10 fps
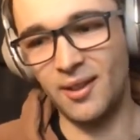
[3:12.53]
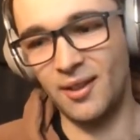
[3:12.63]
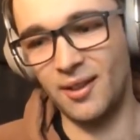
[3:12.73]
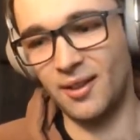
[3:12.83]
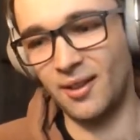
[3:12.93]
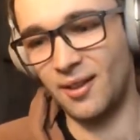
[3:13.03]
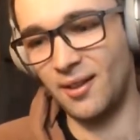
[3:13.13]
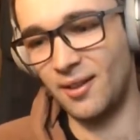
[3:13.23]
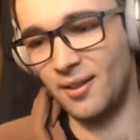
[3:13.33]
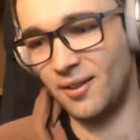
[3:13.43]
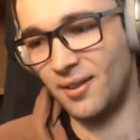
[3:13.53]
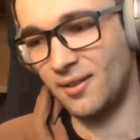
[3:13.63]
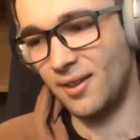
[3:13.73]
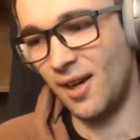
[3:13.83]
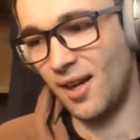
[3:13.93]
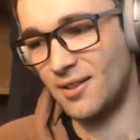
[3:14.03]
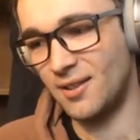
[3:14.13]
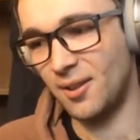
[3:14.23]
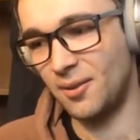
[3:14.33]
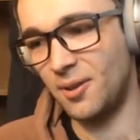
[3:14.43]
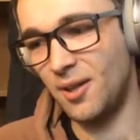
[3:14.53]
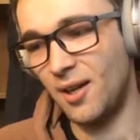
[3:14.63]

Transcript: the SEO,